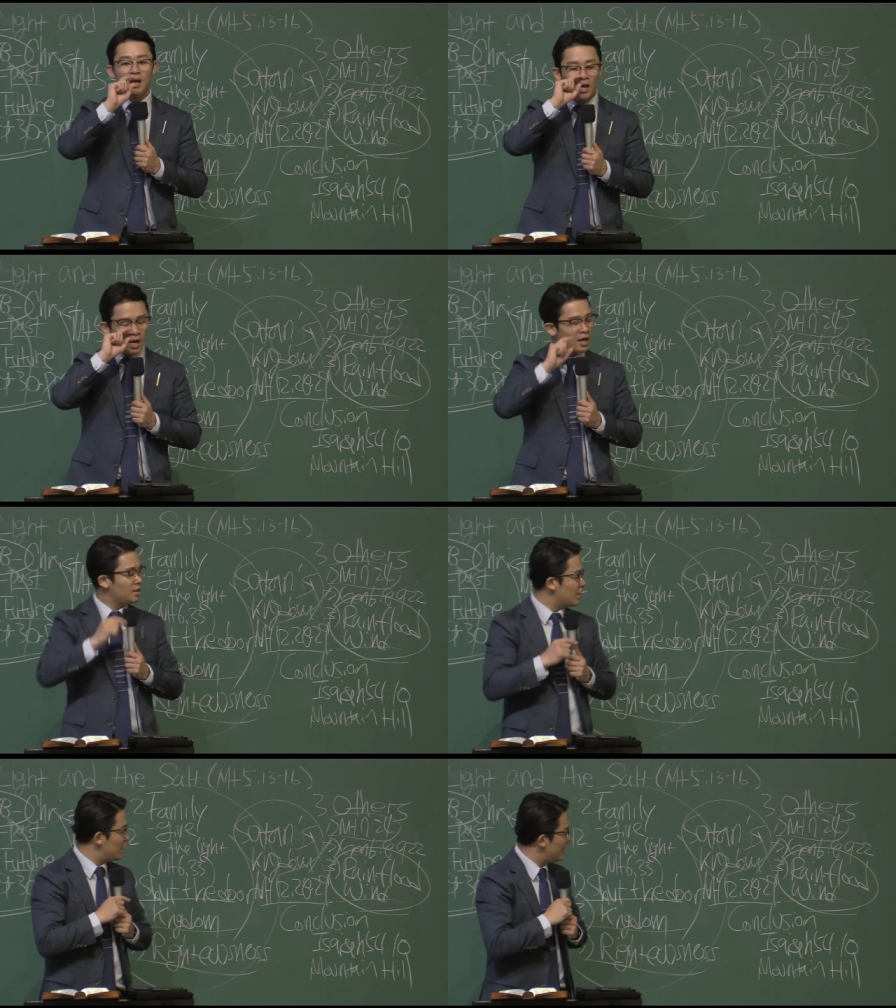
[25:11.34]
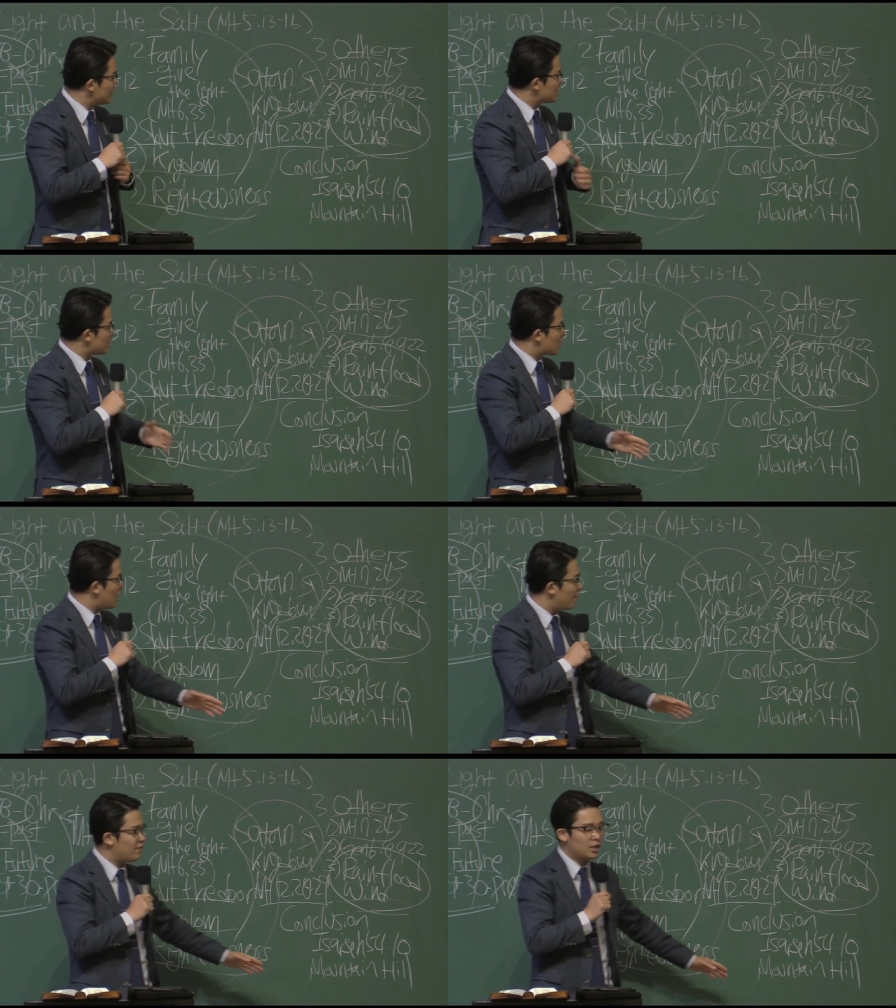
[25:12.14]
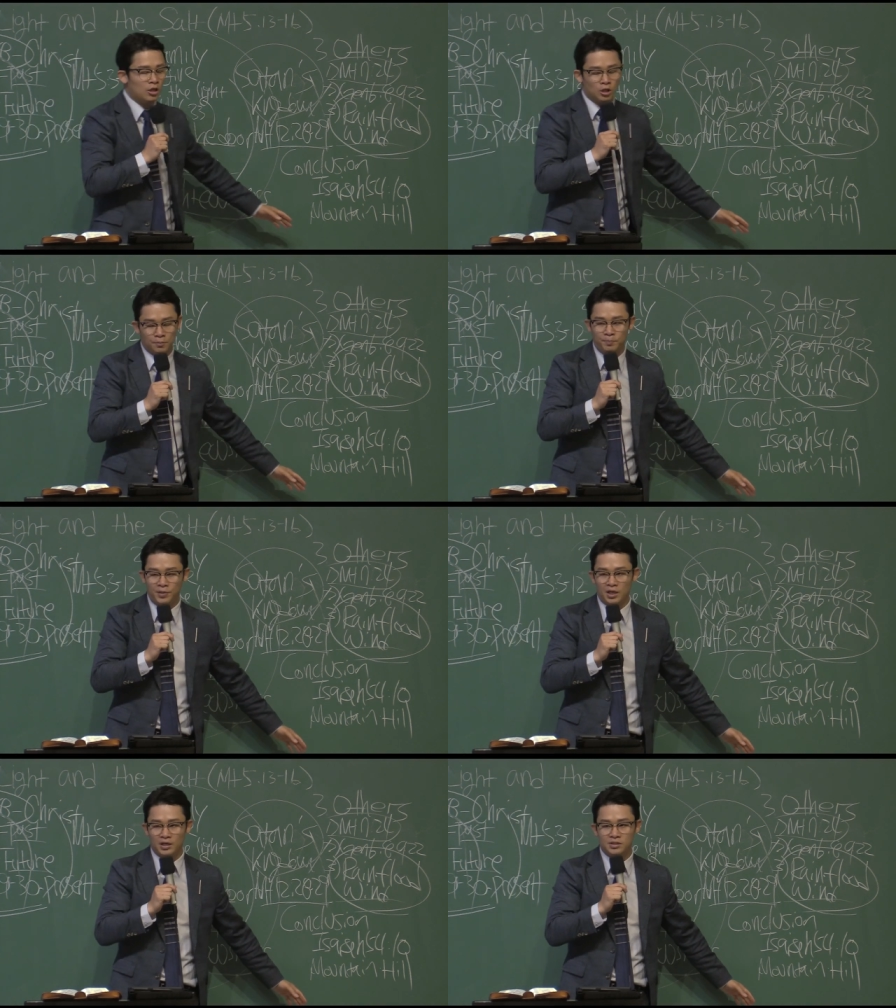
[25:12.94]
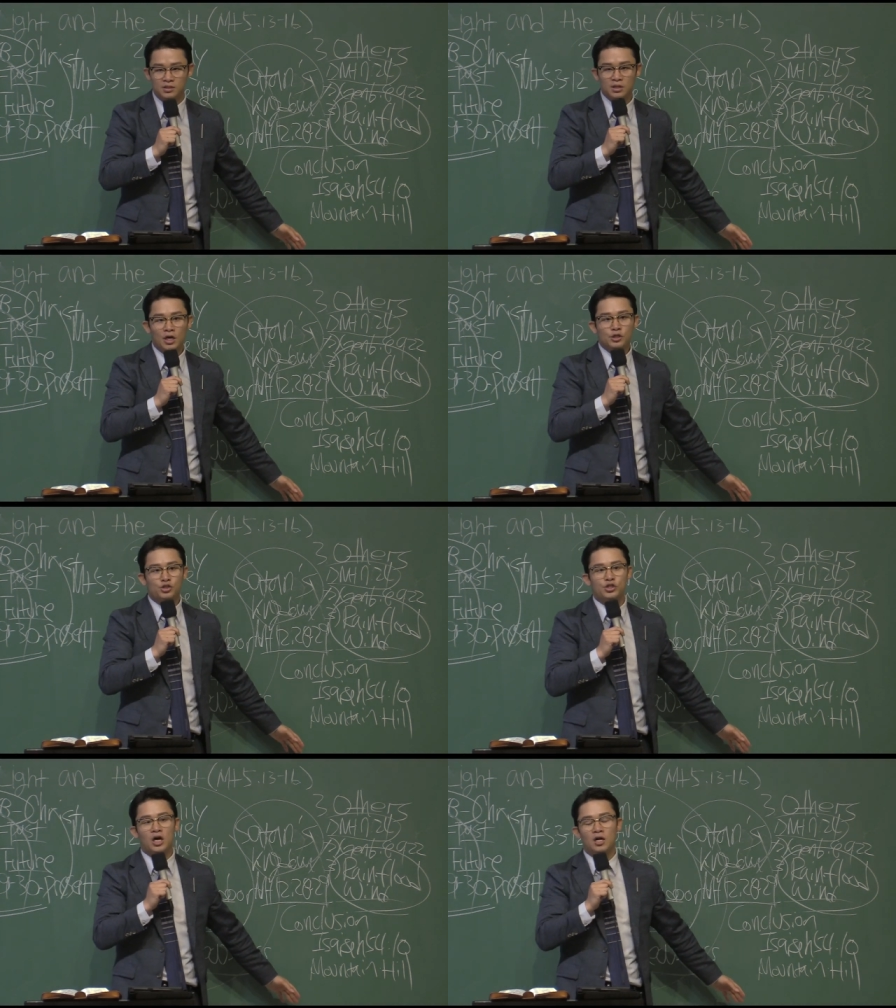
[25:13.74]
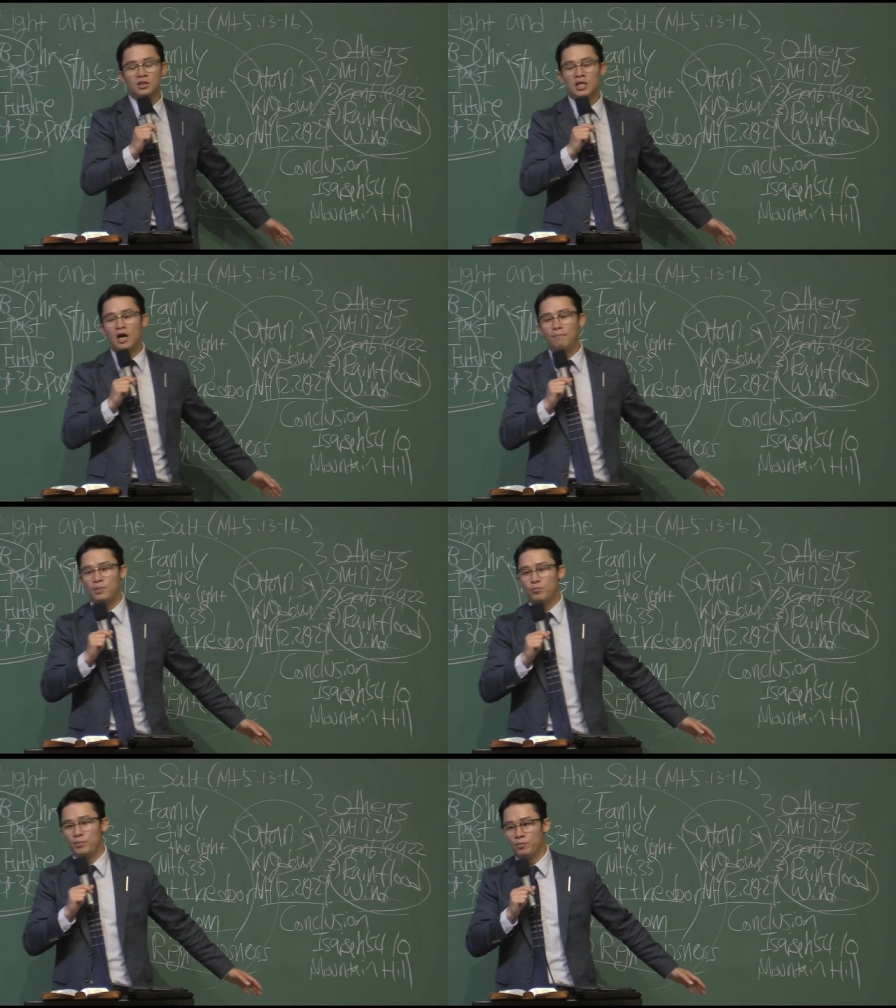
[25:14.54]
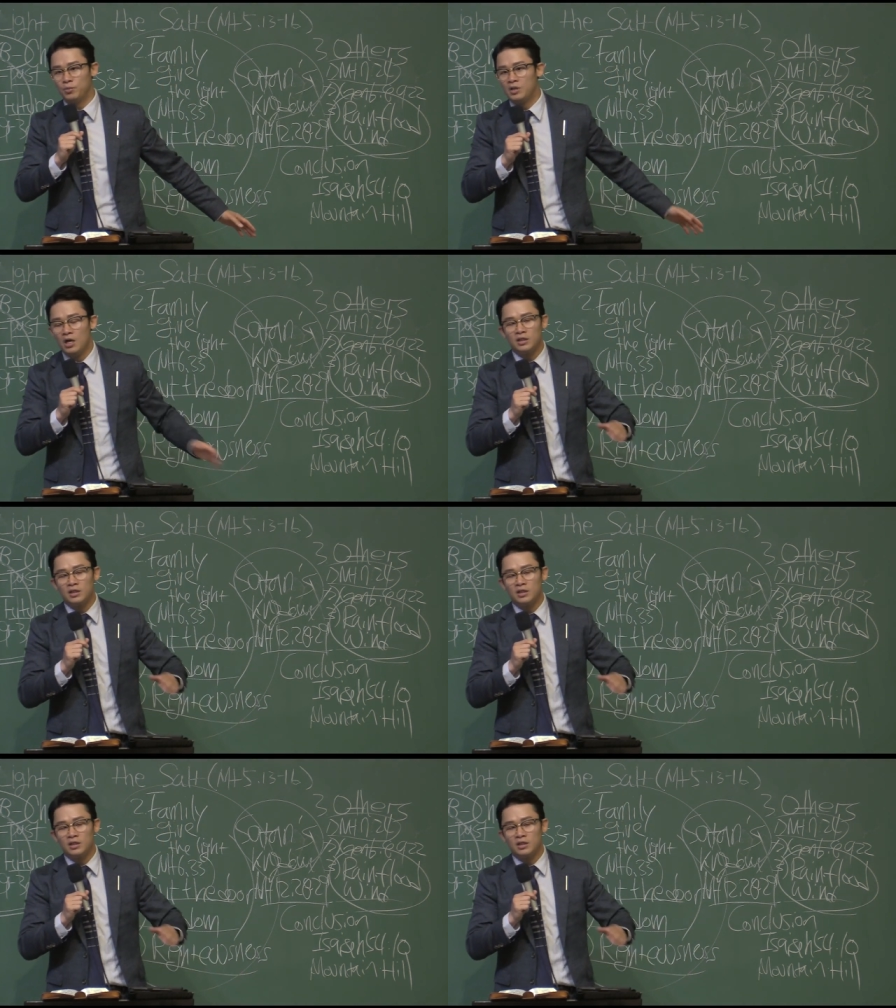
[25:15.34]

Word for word: And it is a covenant of peace, shall not be removed.